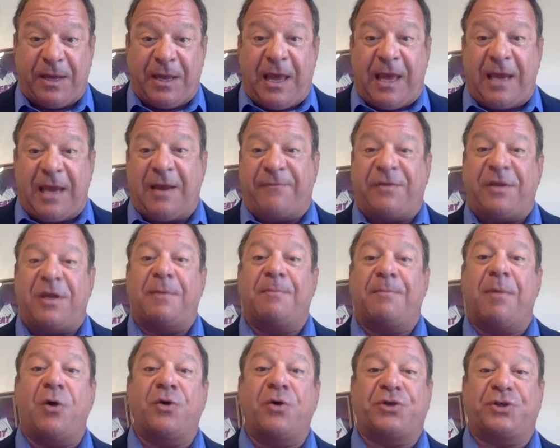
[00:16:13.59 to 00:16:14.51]
And if the
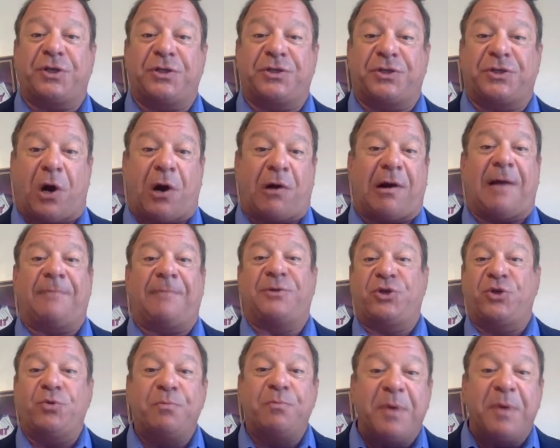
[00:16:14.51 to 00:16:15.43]
emotions are, I'm
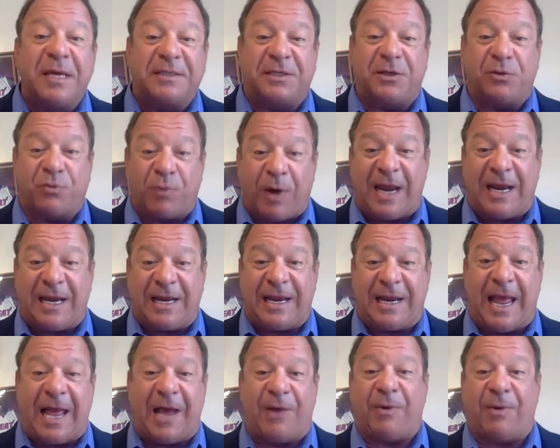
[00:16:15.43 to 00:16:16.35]
too busy right
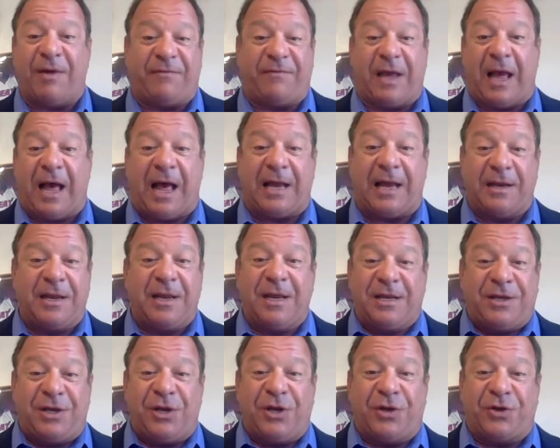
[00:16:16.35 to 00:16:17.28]
now, I've got,
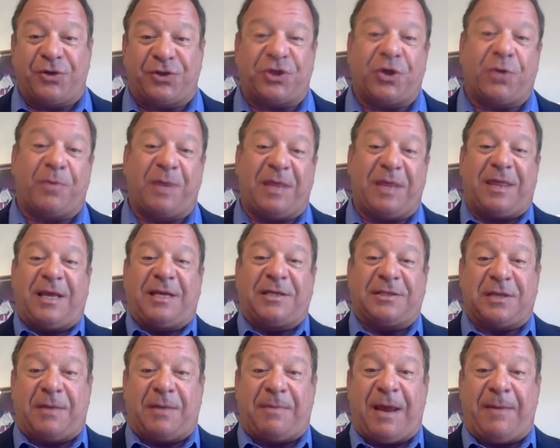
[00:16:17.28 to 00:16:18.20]
you know, so many things
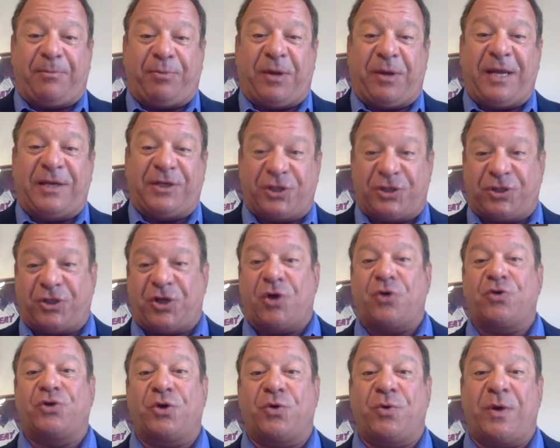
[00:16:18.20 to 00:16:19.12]
on my plate, just go
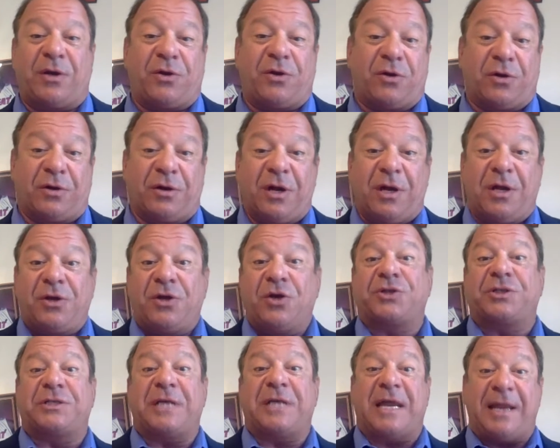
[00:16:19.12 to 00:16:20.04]
do it. You're
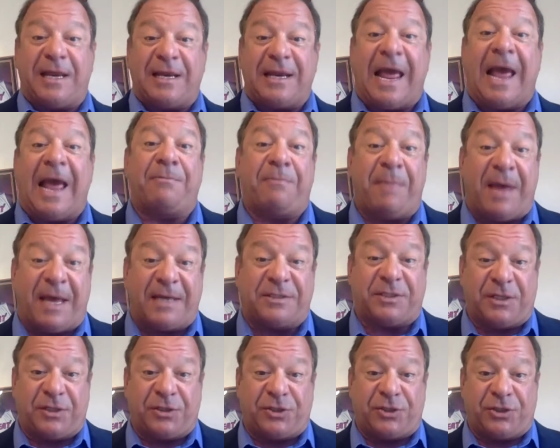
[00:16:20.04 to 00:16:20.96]
sending that
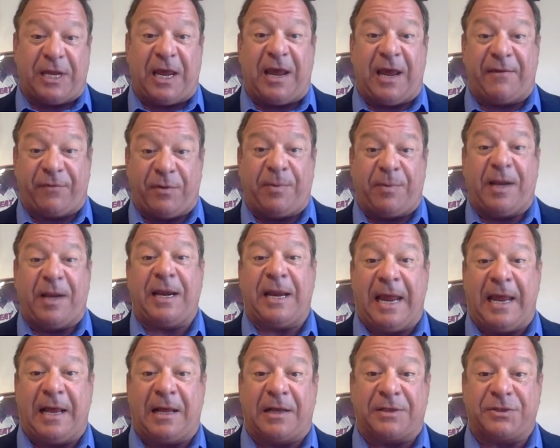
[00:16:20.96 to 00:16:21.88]
message to everybody
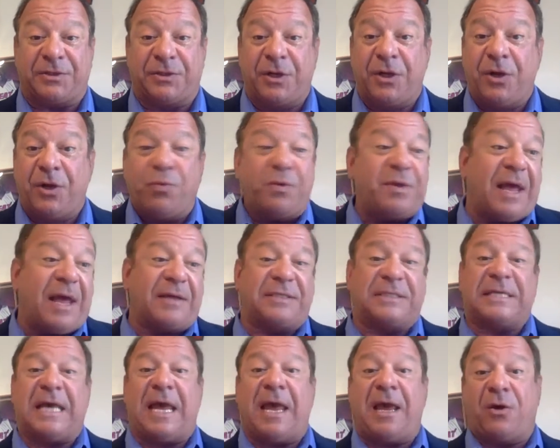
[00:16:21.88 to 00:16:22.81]
else without
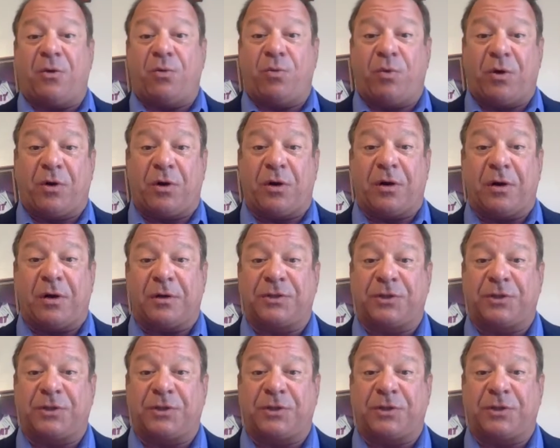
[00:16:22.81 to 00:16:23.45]
saying a word.